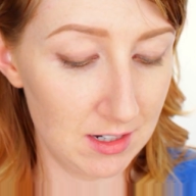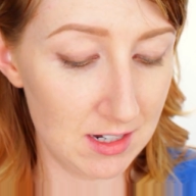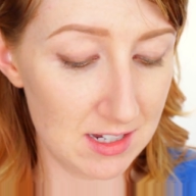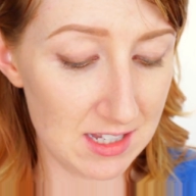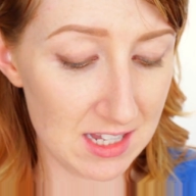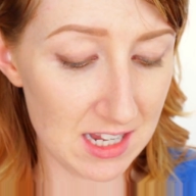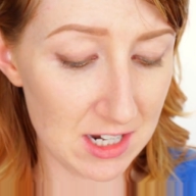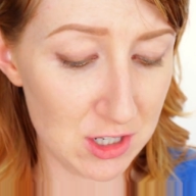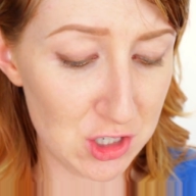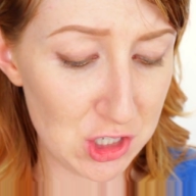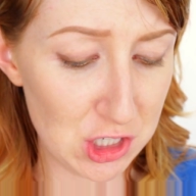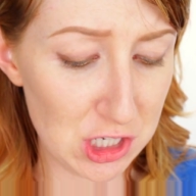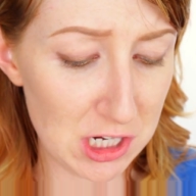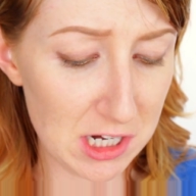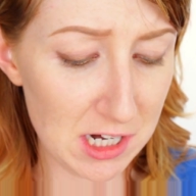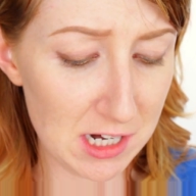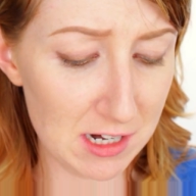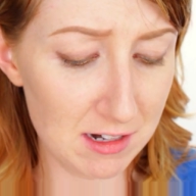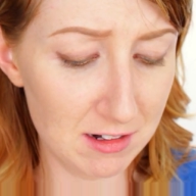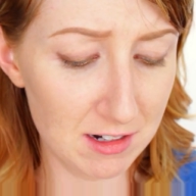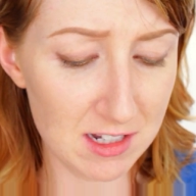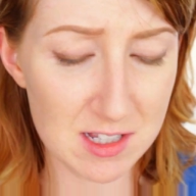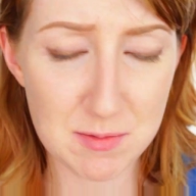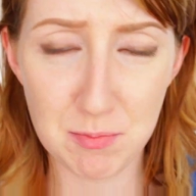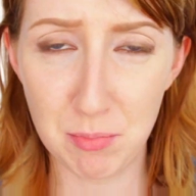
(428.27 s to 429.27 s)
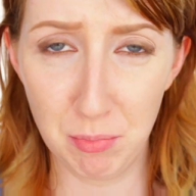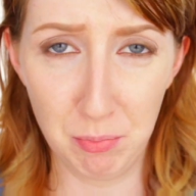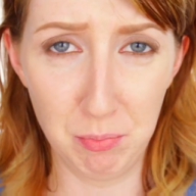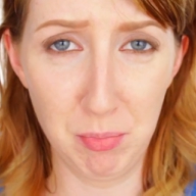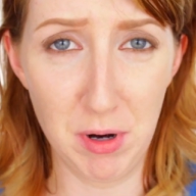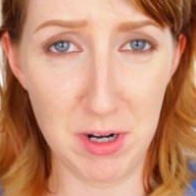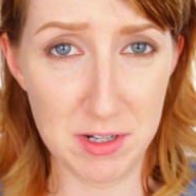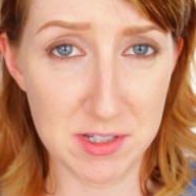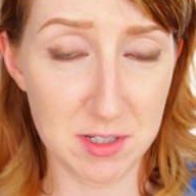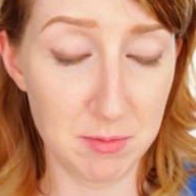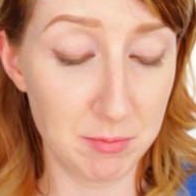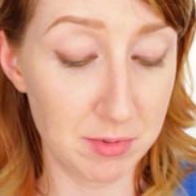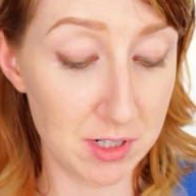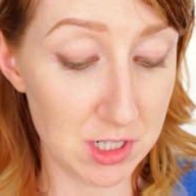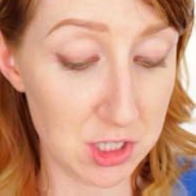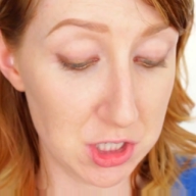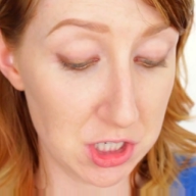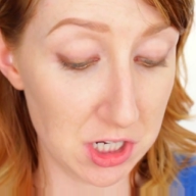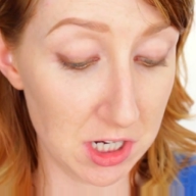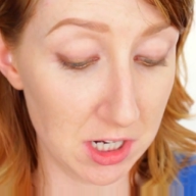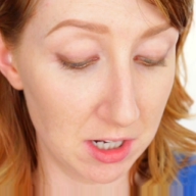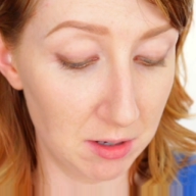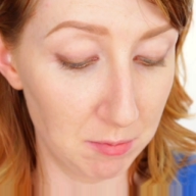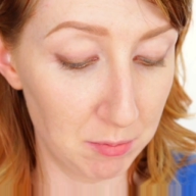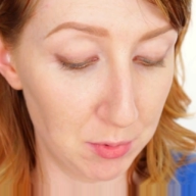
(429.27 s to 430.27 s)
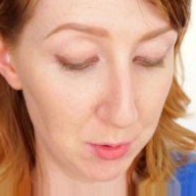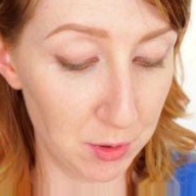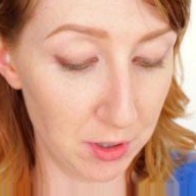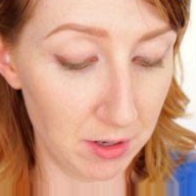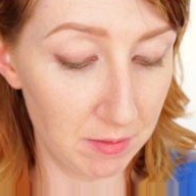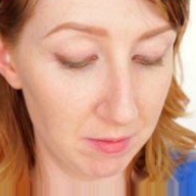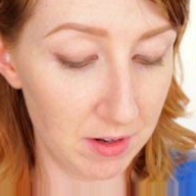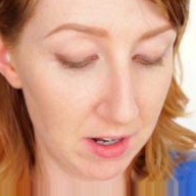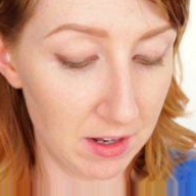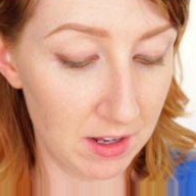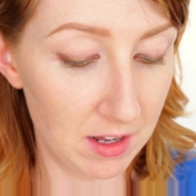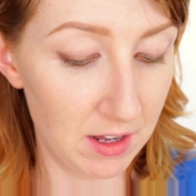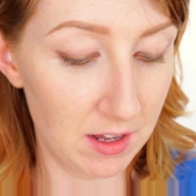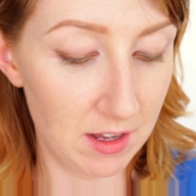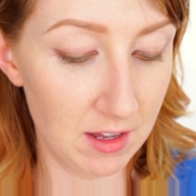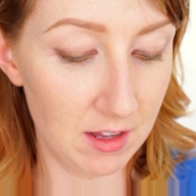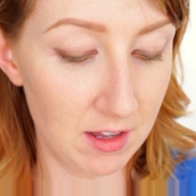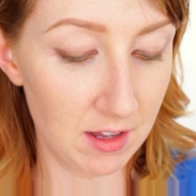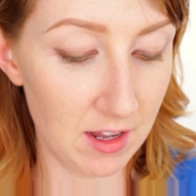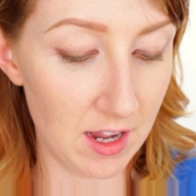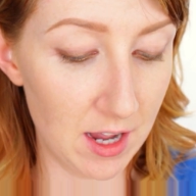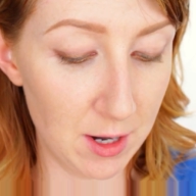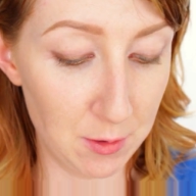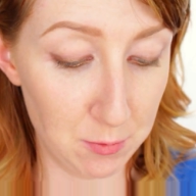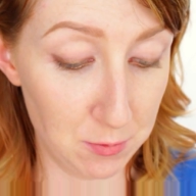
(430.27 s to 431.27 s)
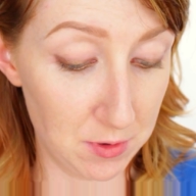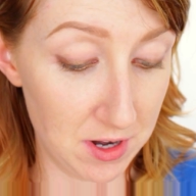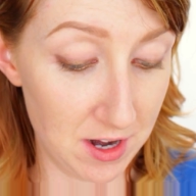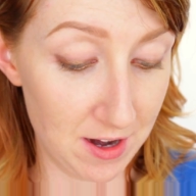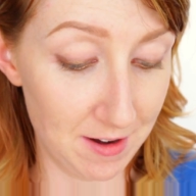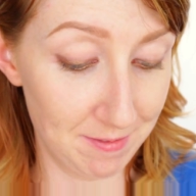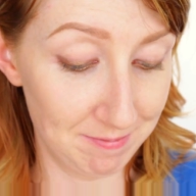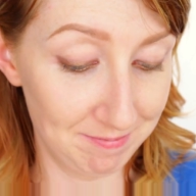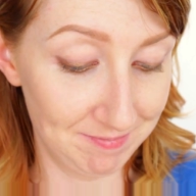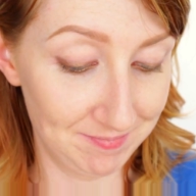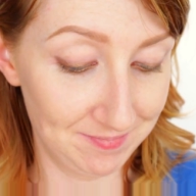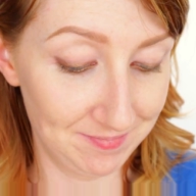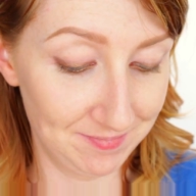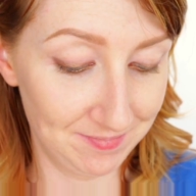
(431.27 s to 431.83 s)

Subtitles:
Is that cheating? It's possibly cheating, but I don't care.